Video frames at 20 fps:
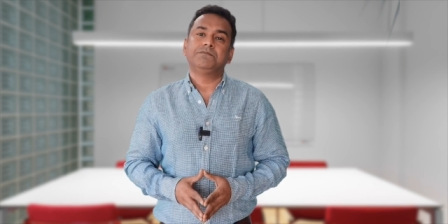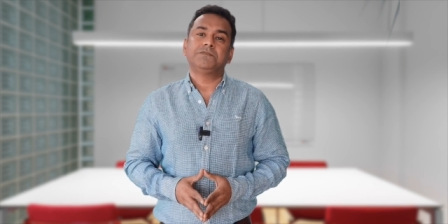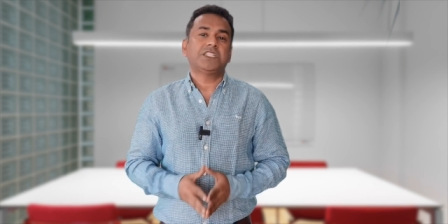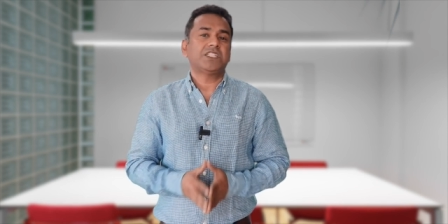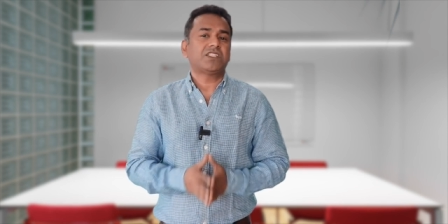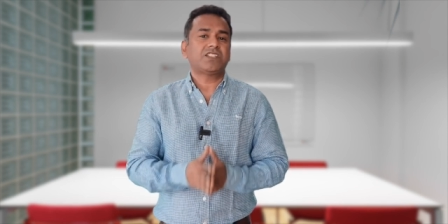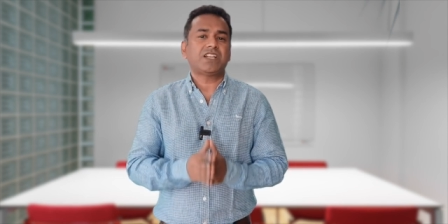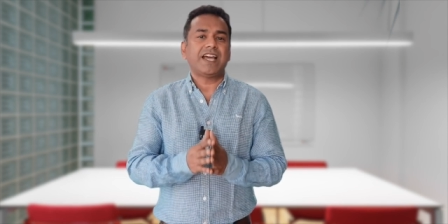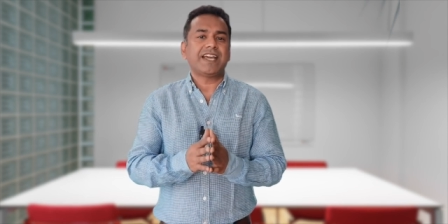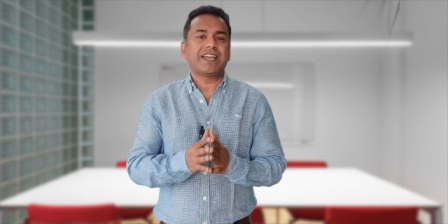
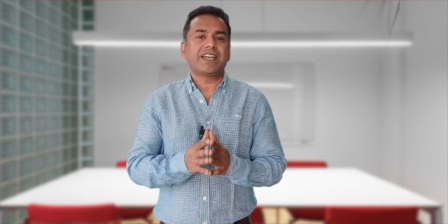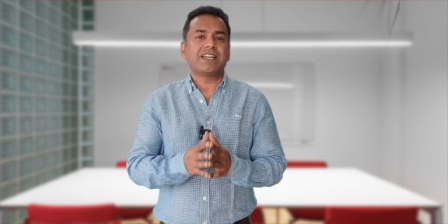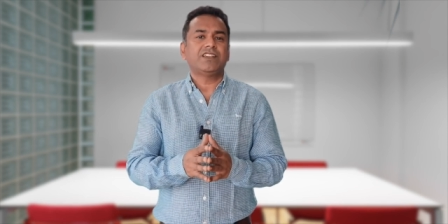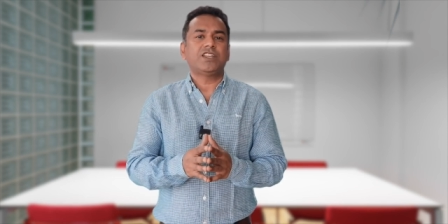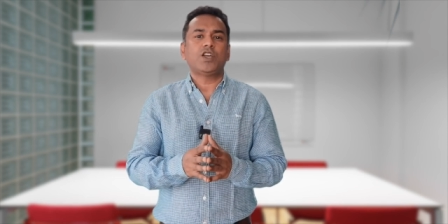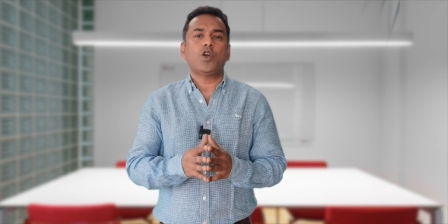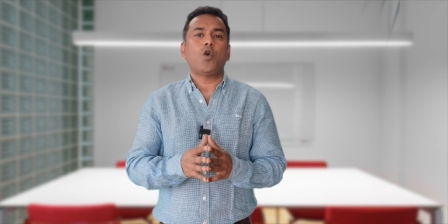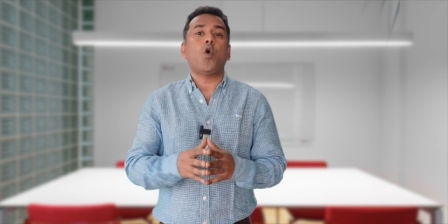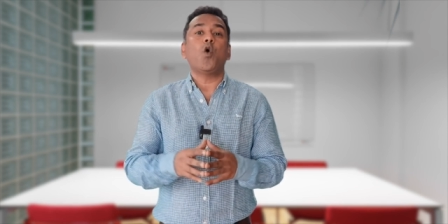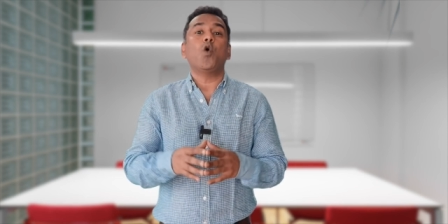Just like
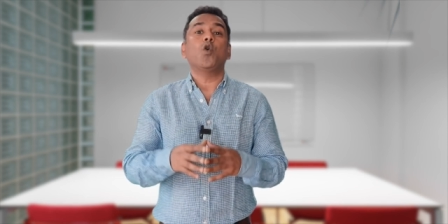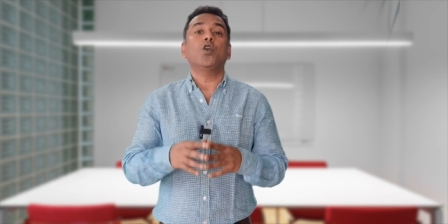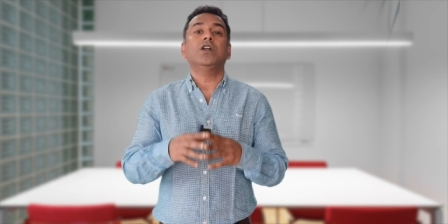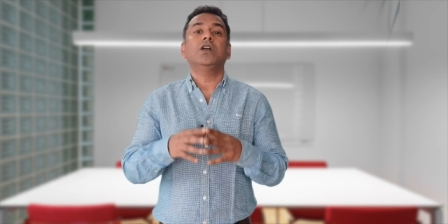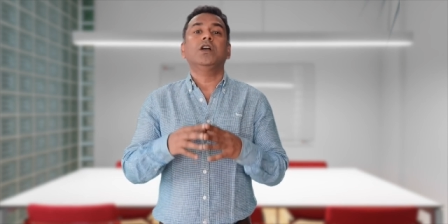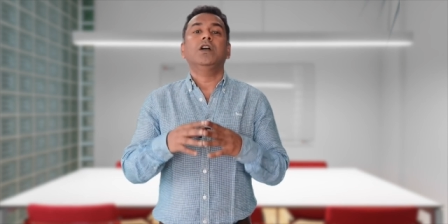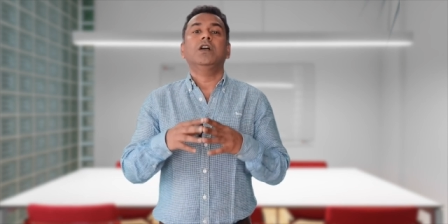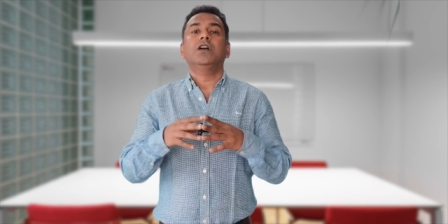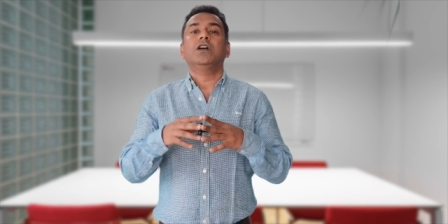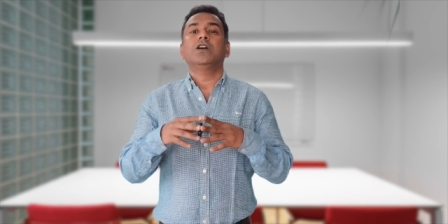the
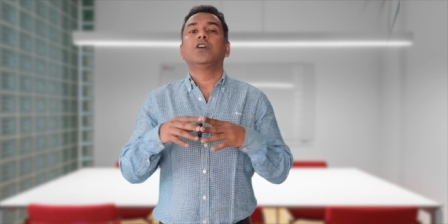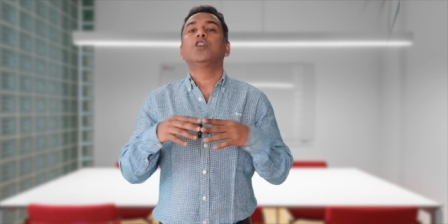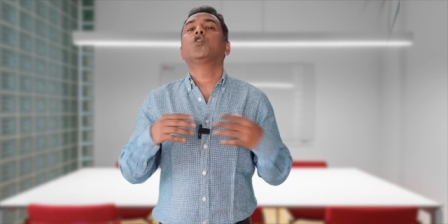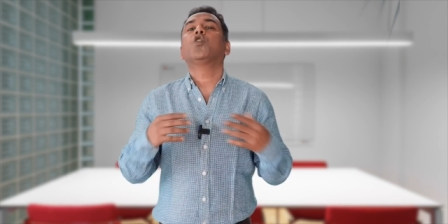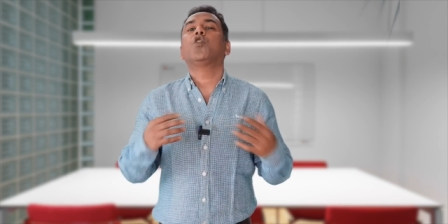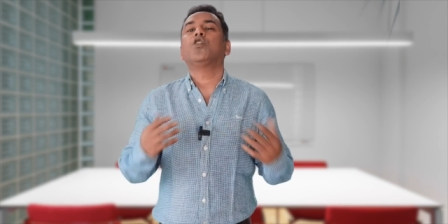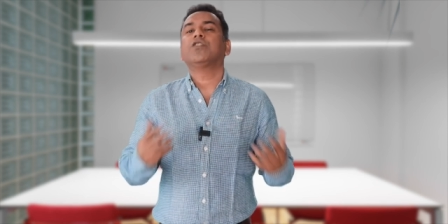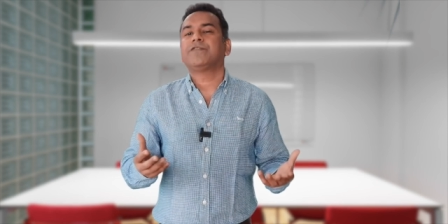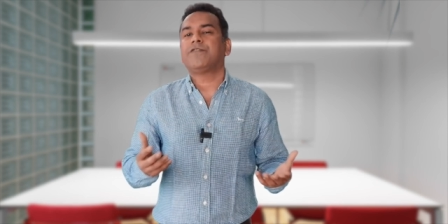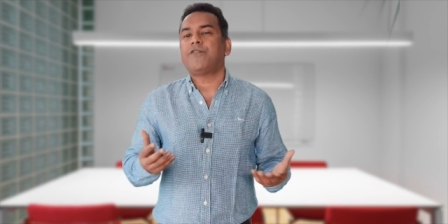old
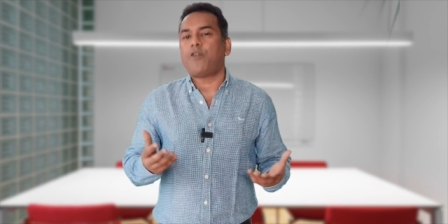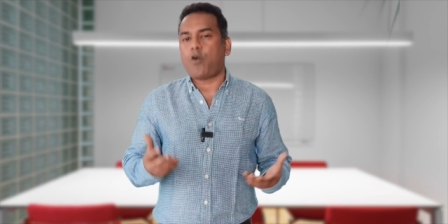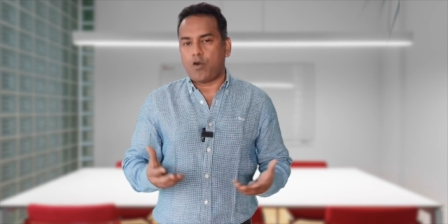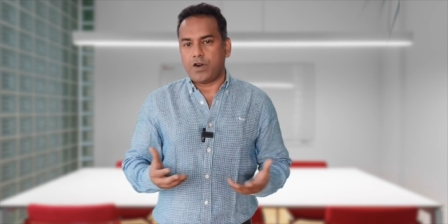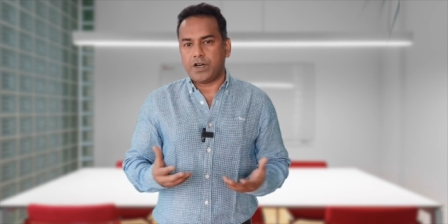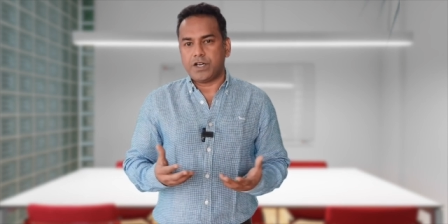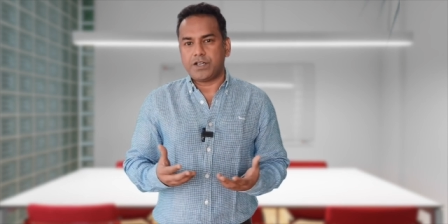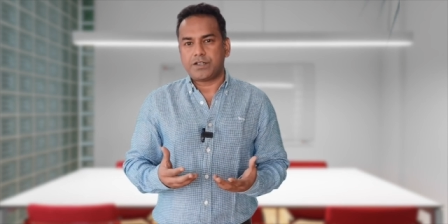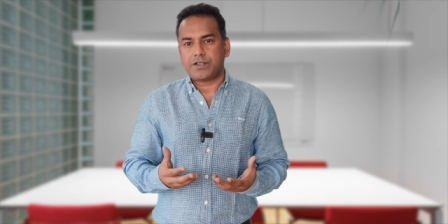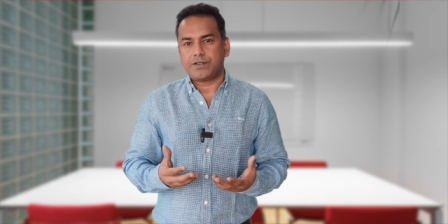growth
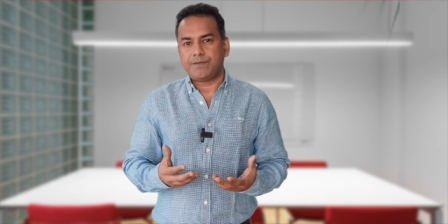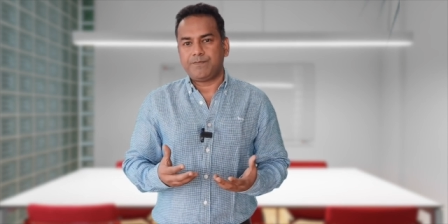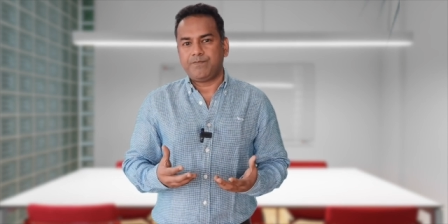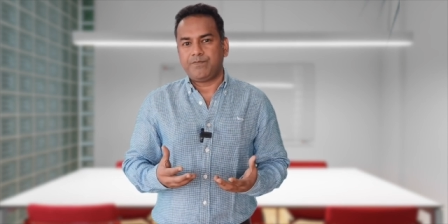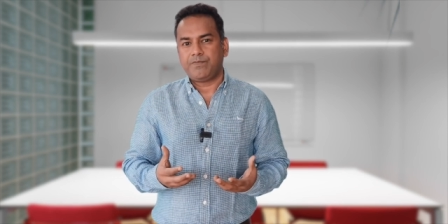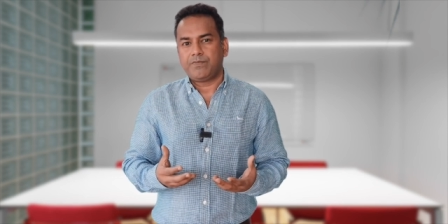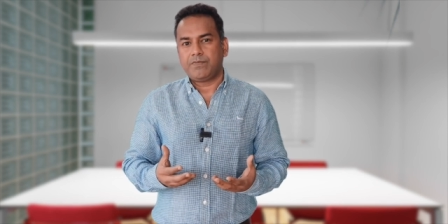forest,